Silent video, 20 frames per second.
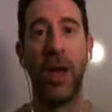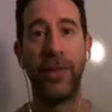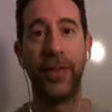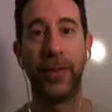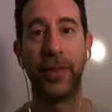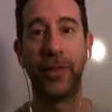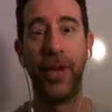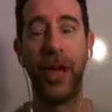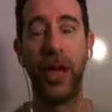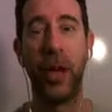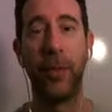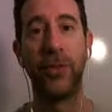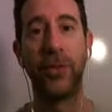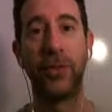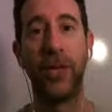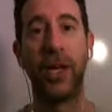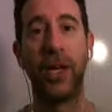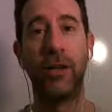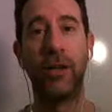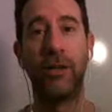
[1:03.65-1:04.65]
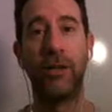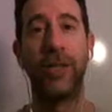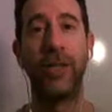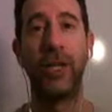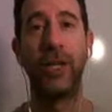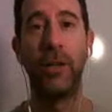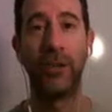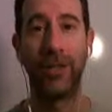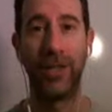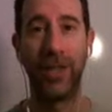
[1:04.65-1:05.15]
that are going to help you take your
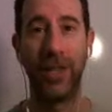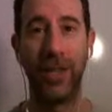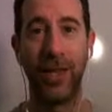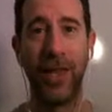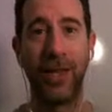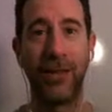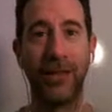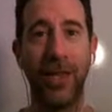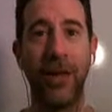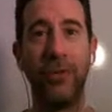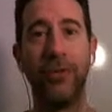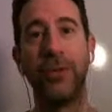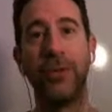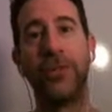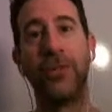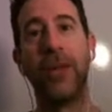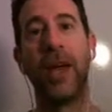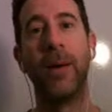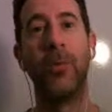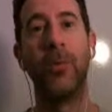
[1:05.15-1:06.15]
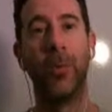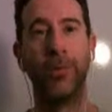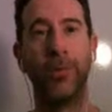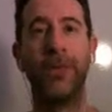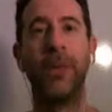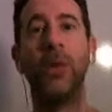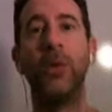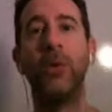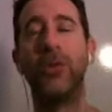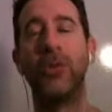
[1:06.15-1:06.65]
videos to the next level, to get more
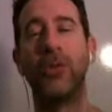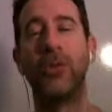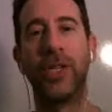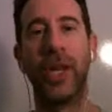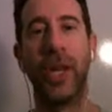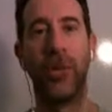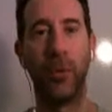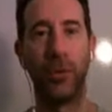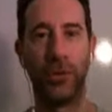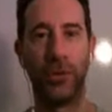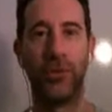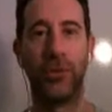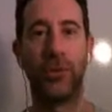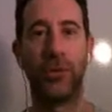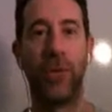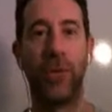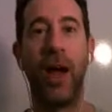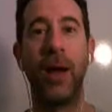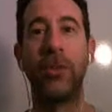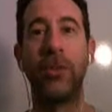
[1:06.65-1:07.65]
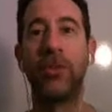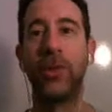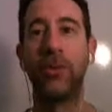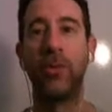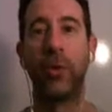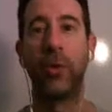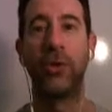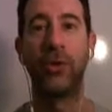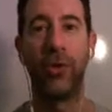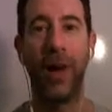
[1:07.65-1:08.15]
views, to get more subscribers and
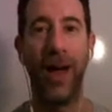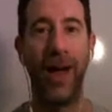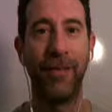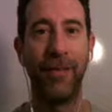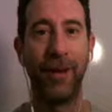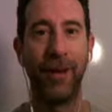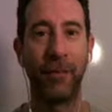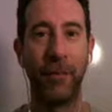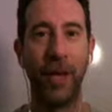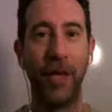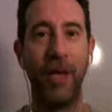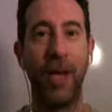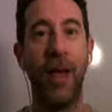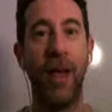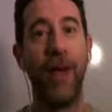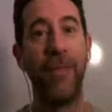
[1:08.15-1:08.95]
more traffic, right?